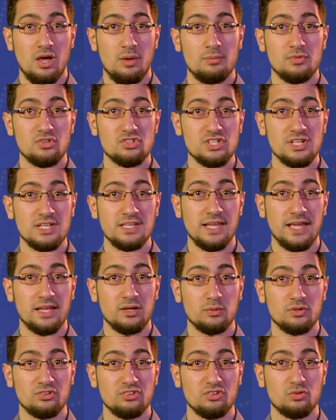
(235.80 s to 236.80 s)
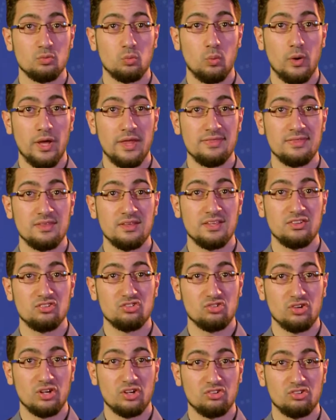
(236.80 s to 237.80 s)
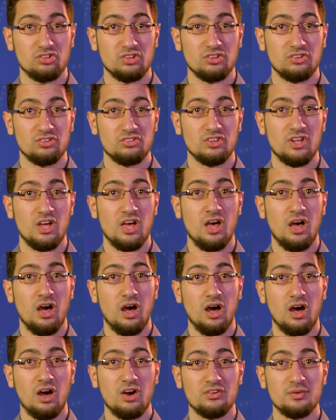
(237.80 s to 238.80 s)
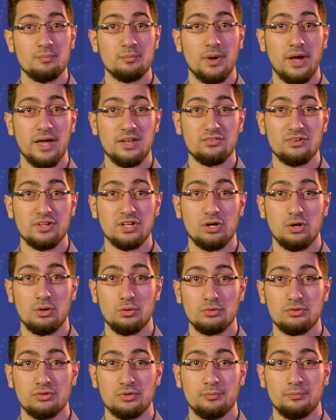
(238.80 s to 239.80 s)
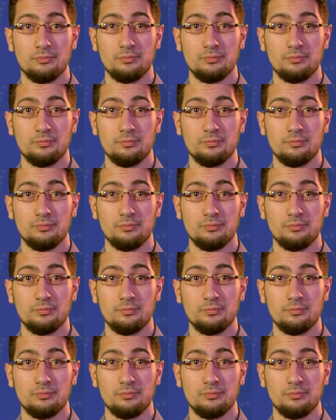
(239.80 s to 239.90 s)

Machine language is when the instructions are in binary code.